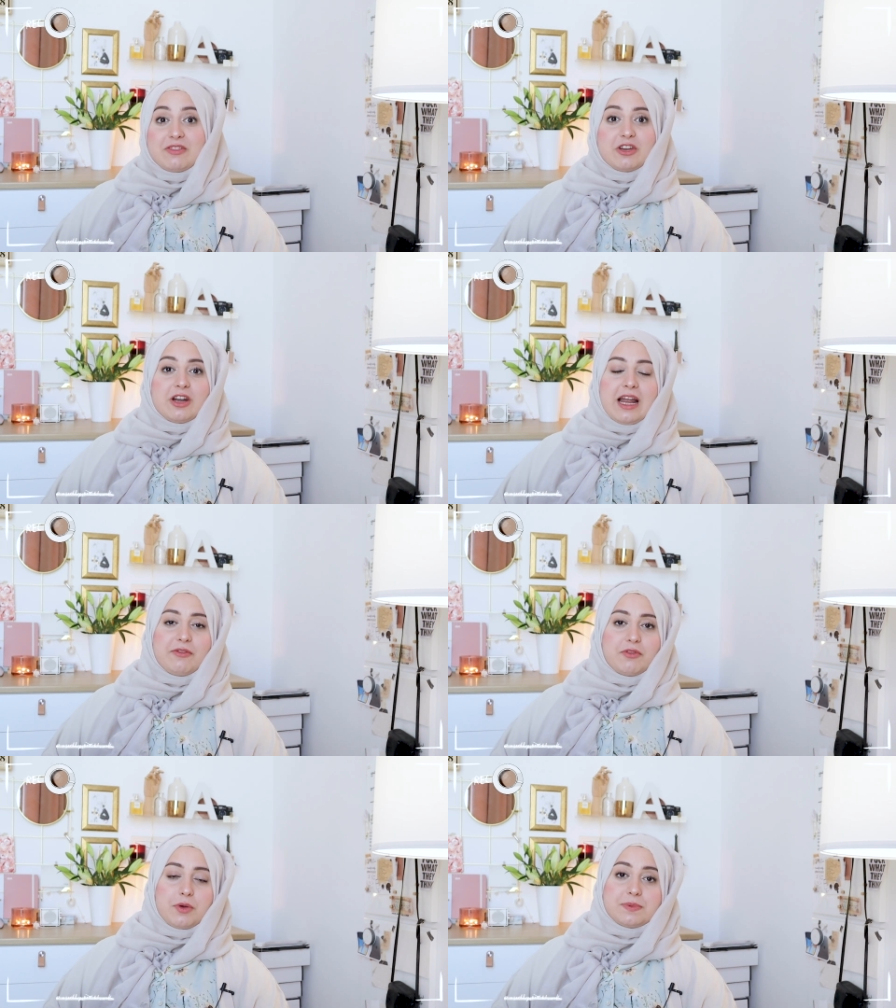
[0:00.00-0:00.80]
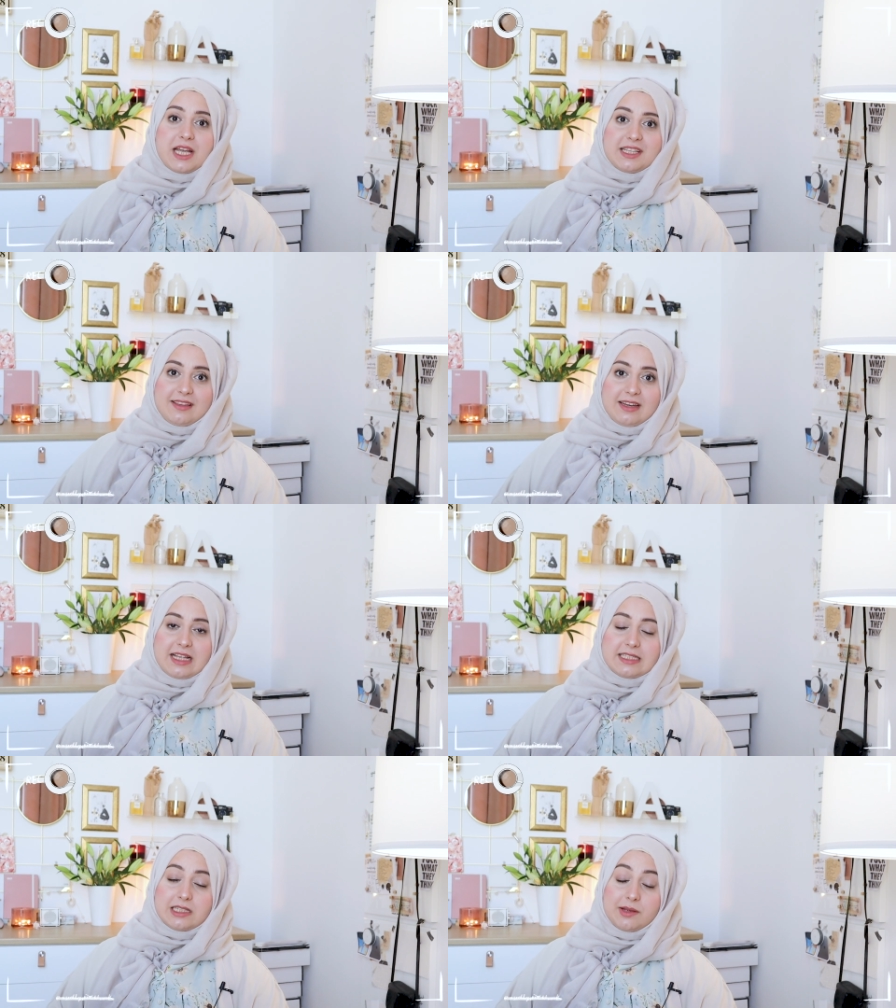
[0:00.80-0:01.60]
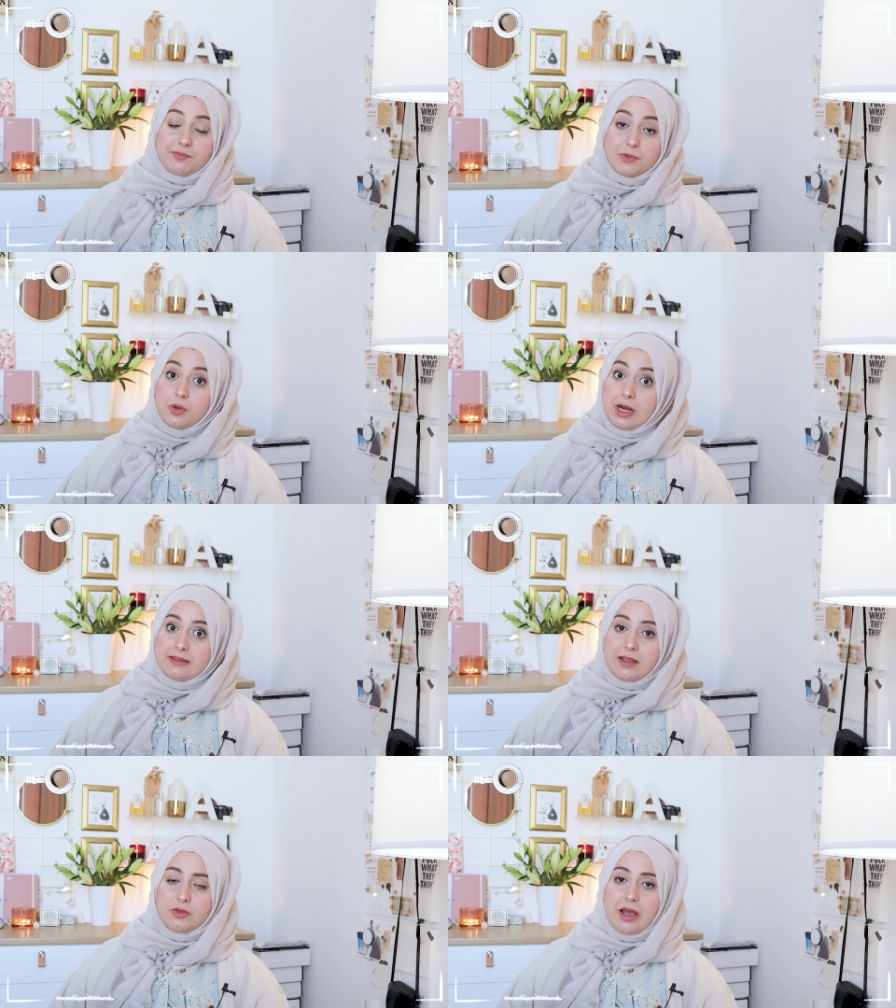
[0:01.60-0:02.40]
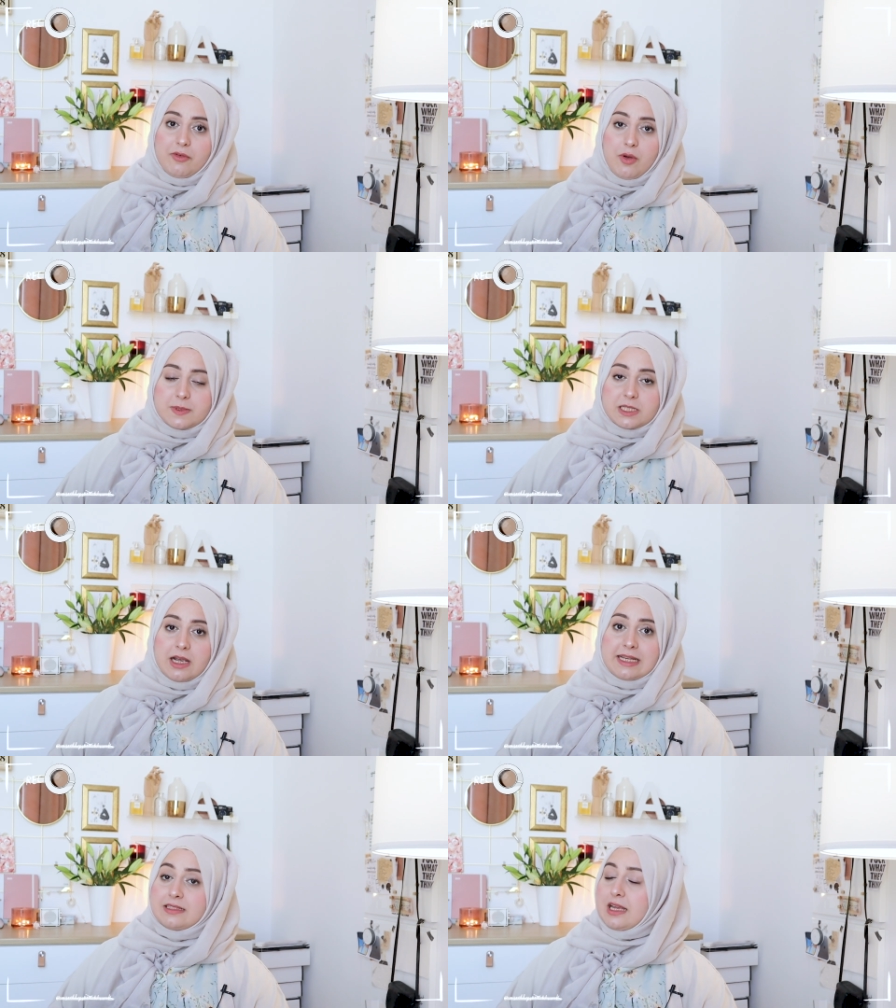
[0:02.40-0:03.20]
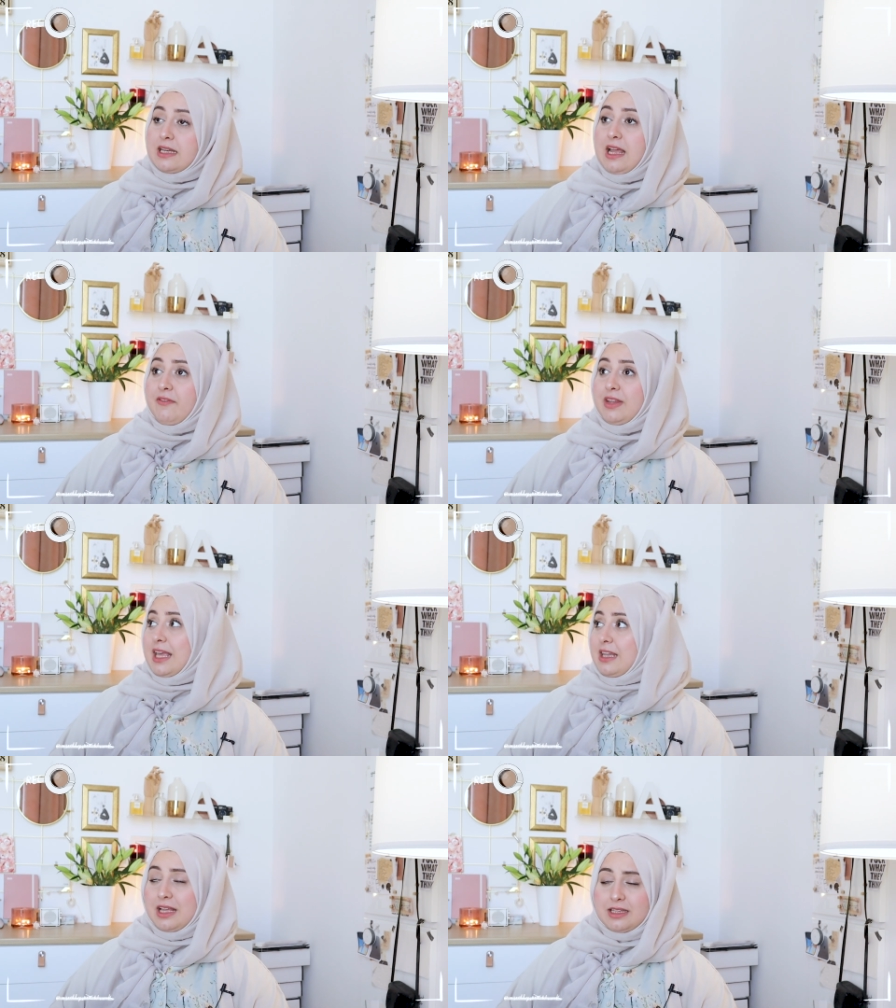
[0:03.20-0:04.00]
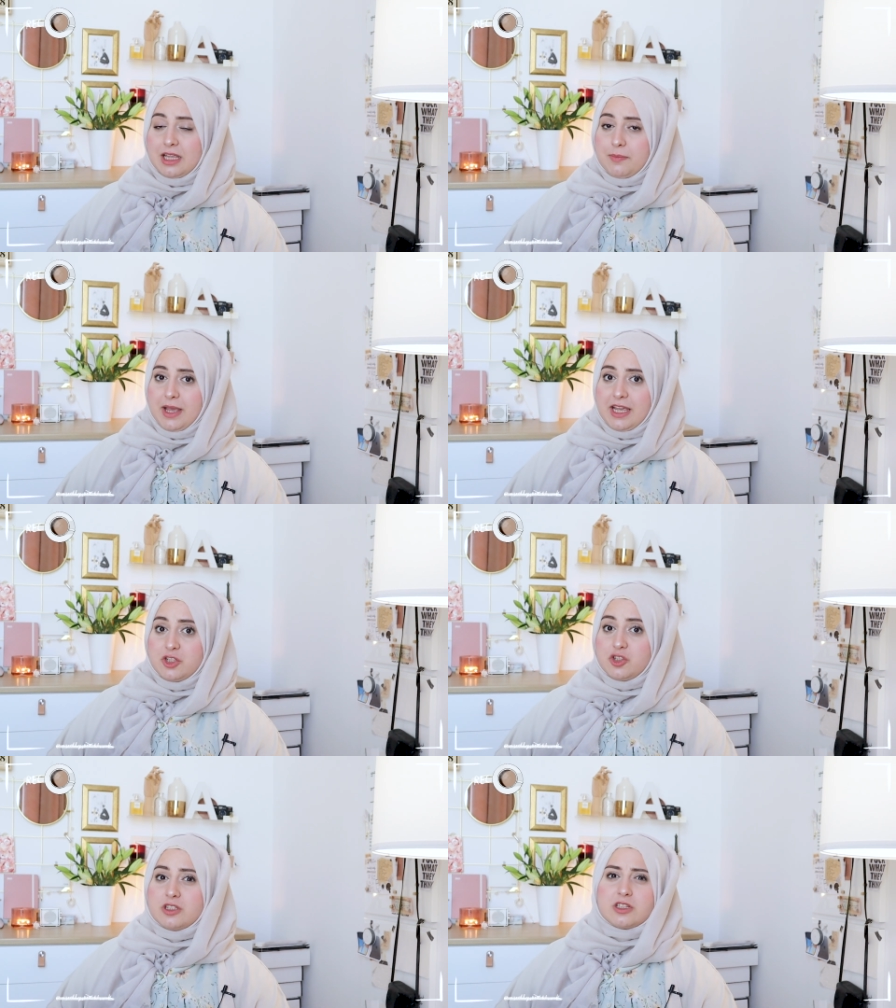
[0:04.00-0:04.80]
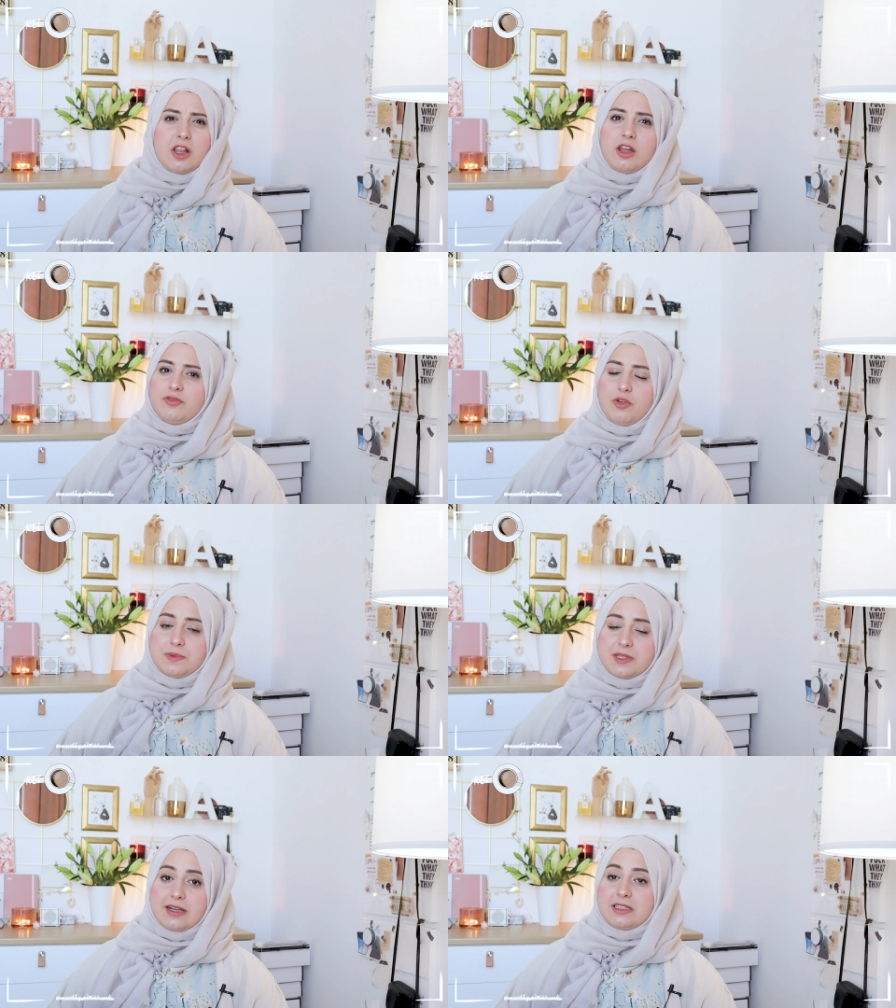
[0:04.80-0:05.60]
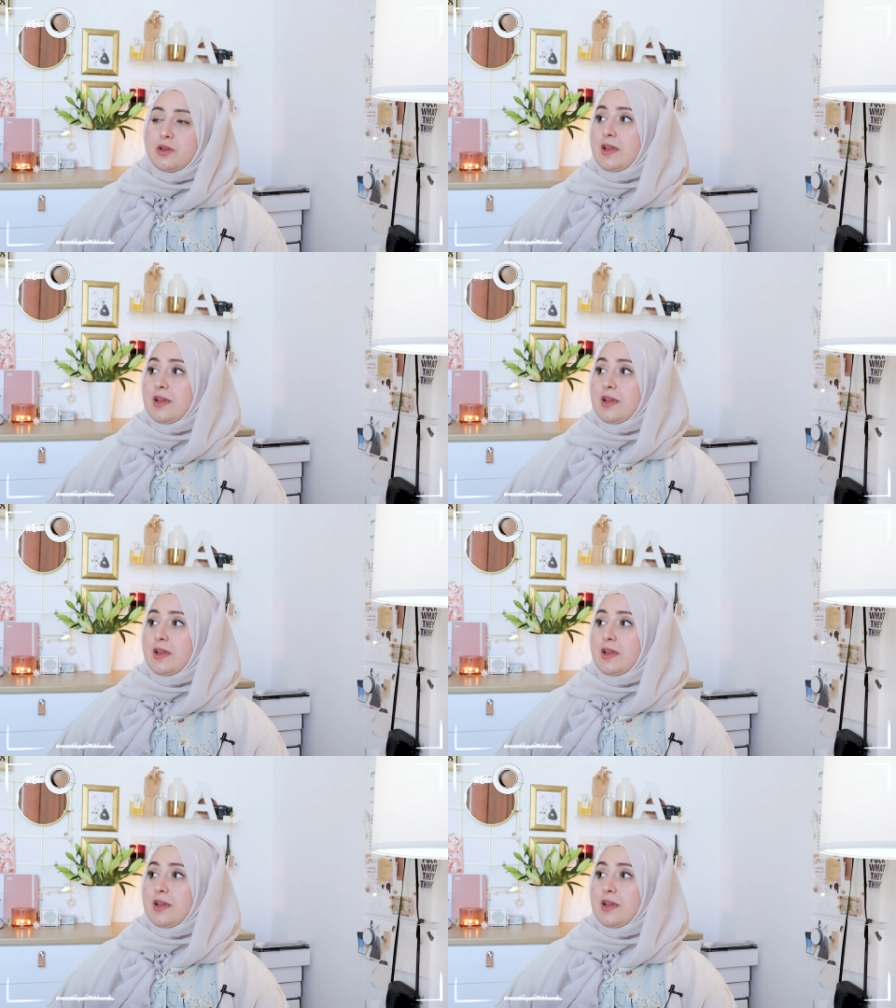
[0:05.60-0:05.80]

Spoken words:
If you don't have a website, then it's a good idea to have a website and have like a landing page. There's a lot of websites.